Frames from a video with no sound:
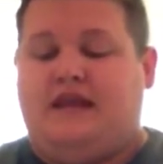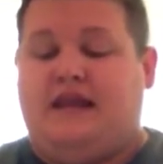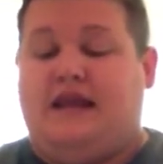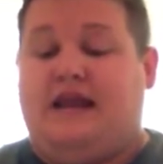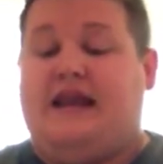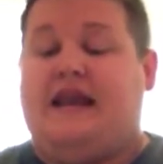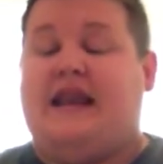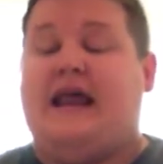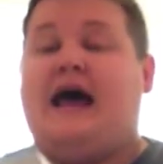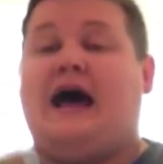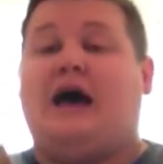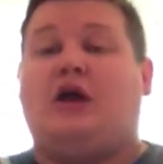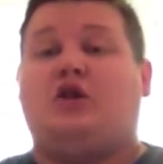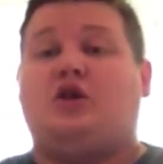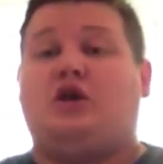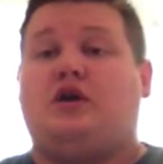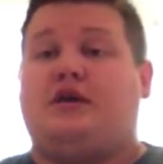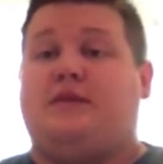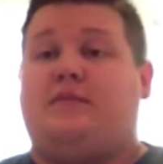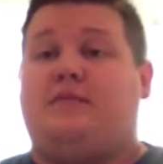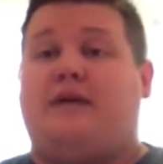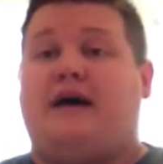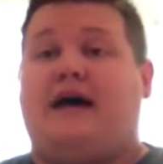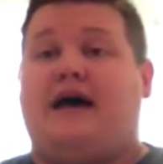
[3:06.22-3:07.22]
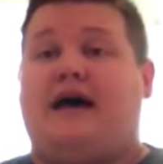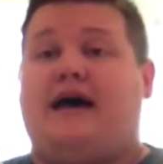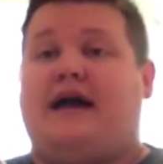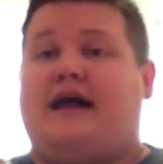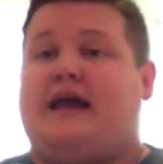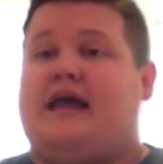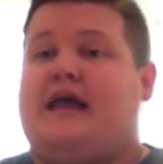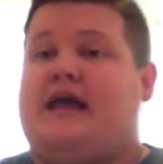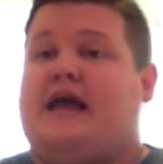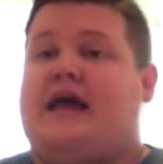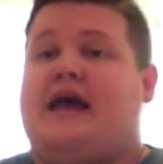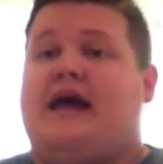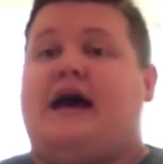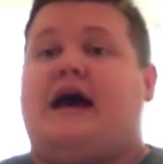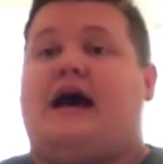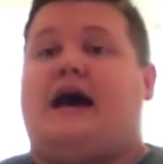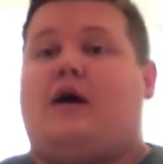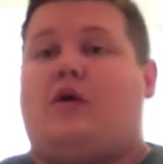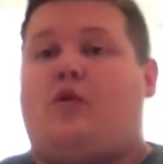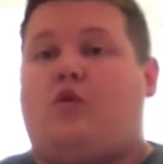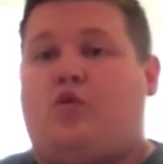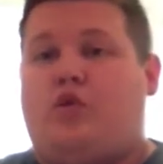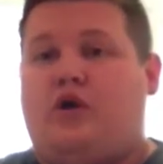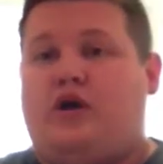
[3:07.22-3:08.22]
Now looking back,
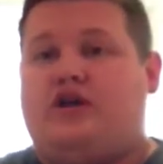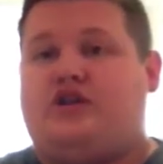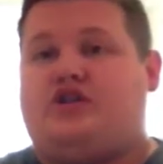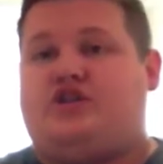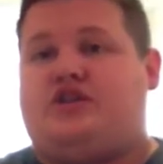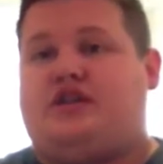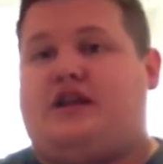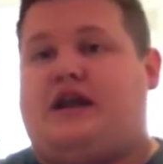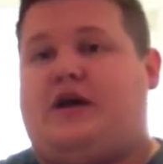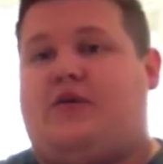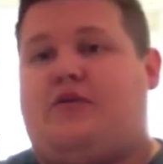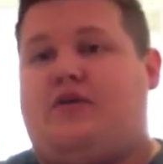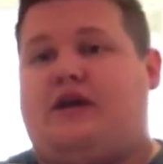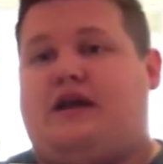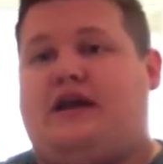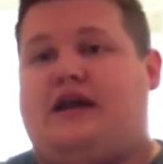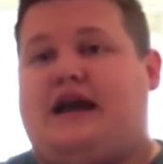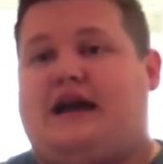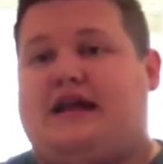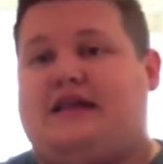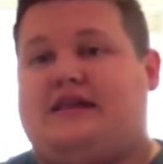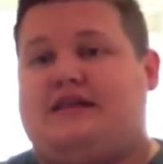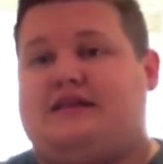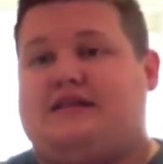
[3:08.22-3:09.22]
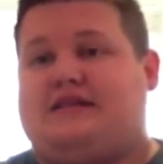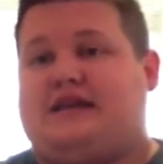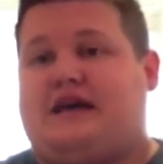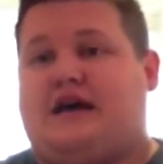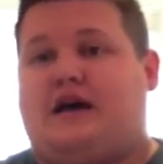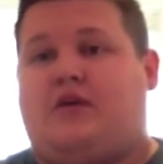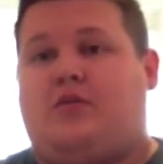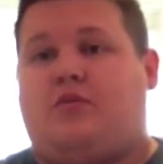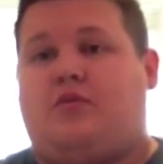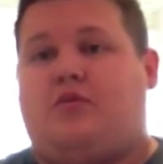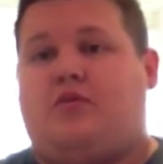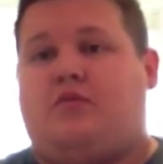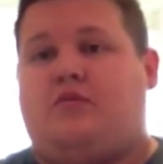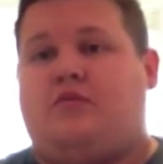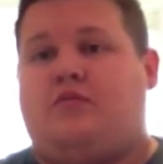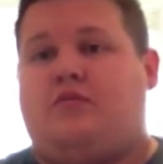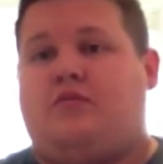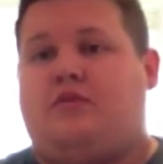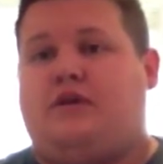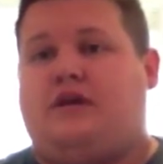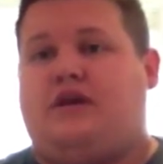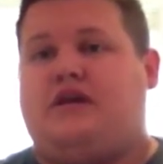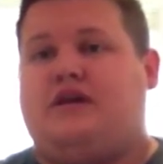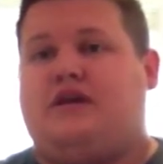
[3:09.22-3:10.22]
I wish that I would have got this album,
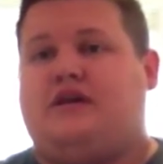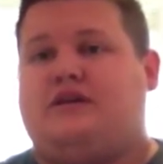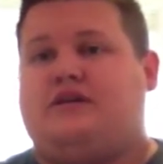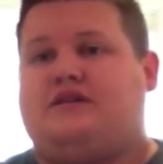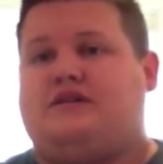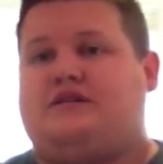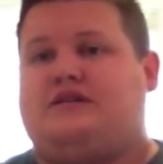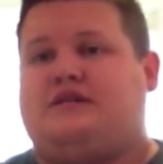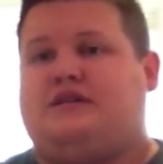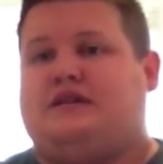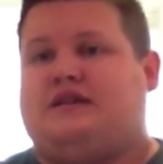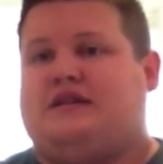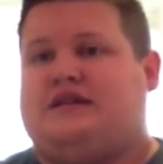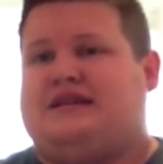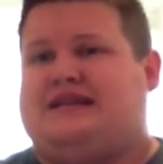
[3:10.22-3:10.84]
because